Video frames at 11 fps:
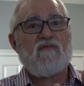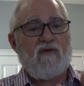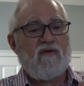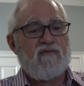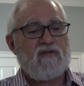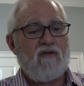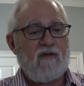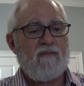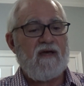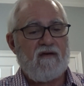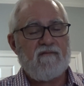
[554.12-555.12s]
what it was all
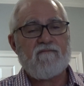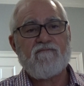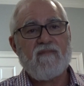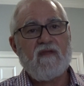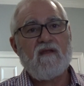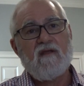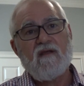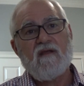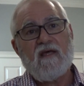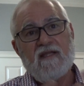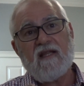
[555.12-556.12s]
about.
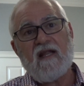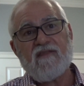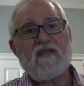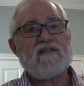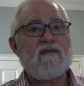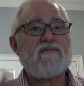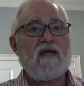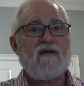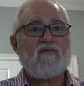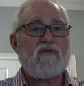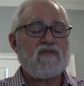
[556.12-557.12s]
And then I think
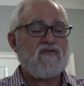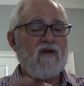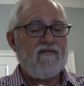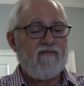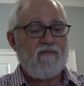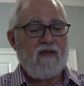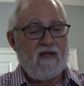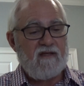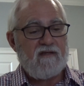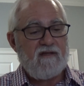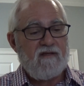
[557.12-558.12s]
sometimes we stray from
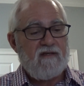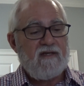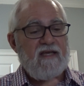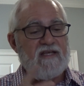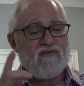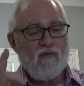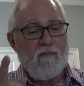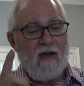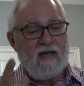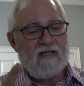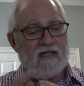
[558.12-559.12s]
that. He's
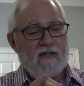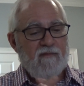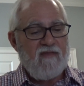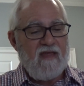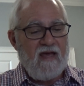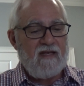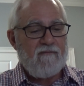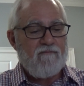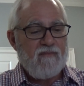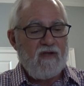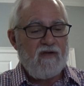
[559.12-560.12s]
reminding of that
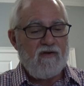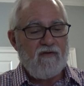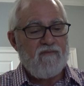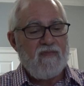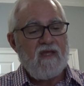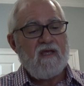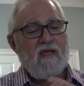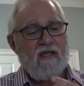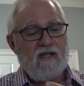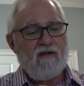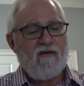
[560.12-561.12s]
here.
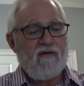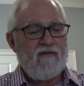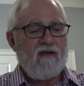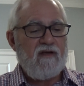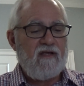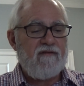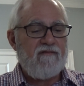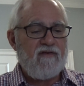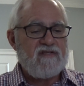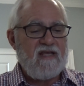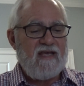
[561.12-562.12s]
And then in
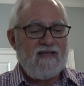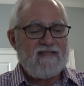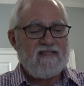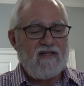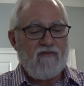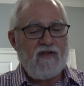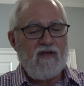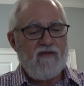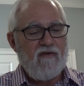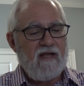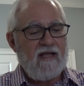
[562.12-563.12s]
verse 8, he said, On the
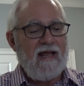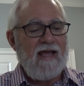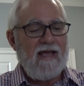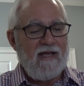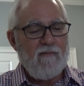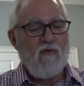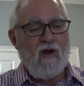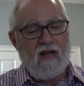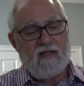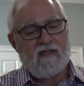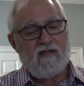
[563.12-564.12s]
other hand, I am
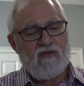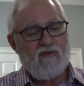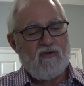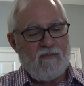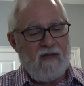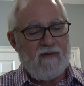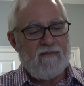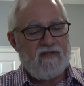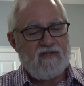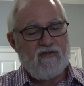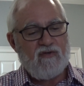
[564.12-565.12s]
writing a new
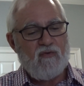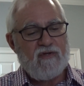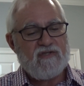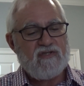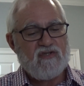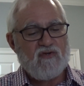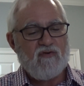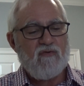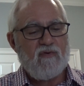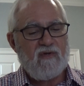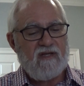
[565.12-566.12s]
commandment to you, which is
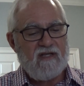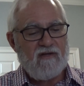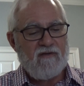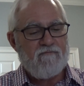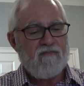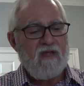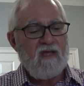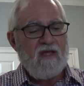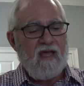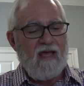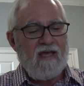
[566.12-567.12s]
true in Him
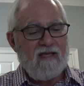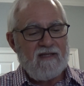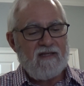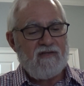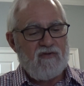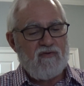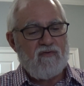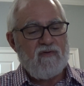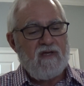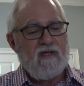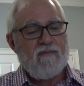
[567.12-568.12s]
and in
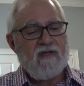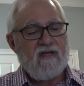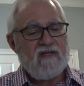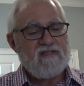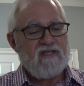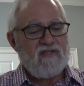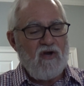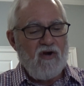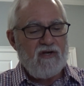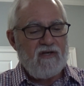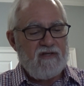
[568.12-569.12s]
you, because the
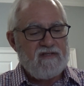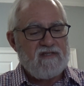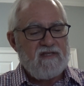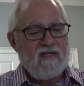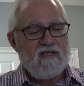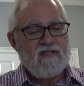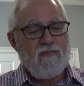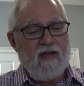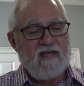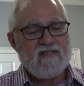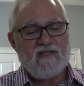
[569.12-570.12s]
darkness is
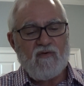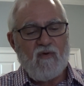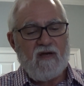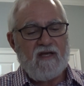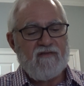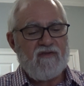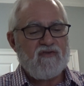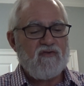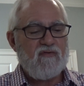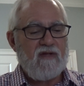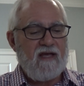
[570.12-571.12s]
passing away and the
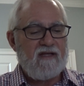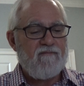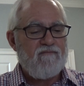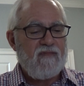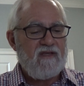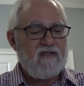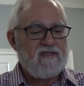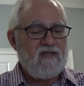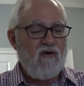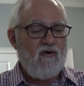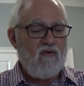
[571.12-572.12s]
true light is
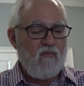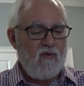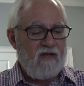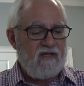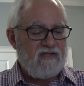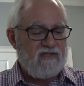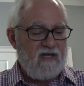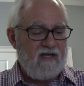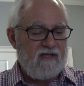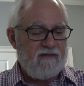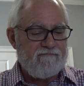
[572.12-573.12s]
already
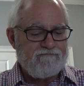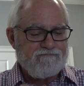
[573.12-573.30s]
shining.